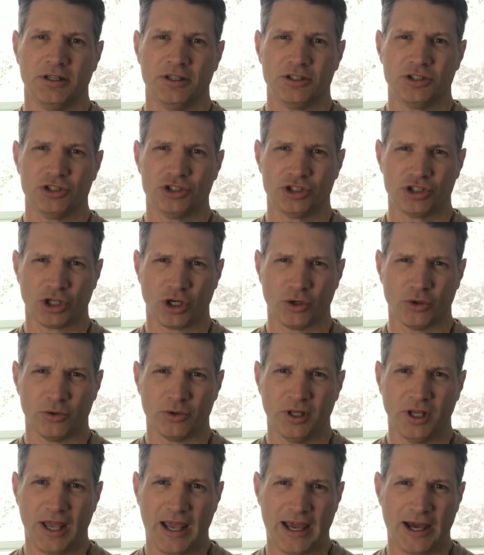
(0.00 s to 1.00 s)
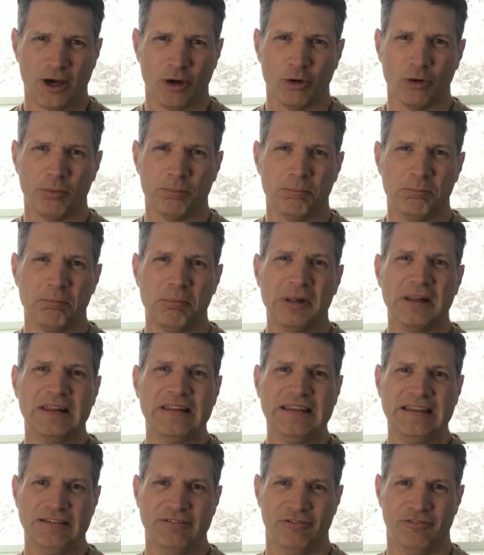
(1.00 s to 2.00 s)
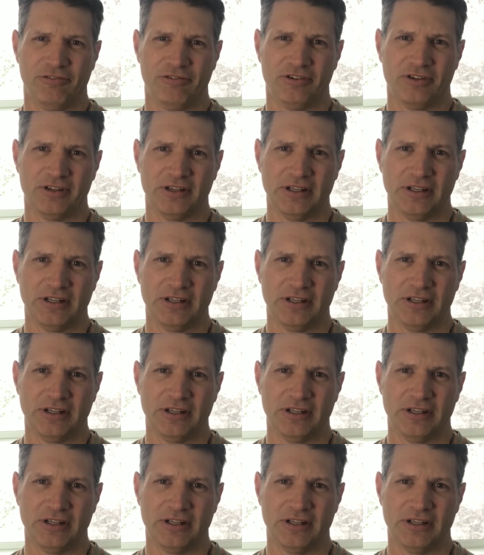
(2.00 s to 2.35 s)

showed how belief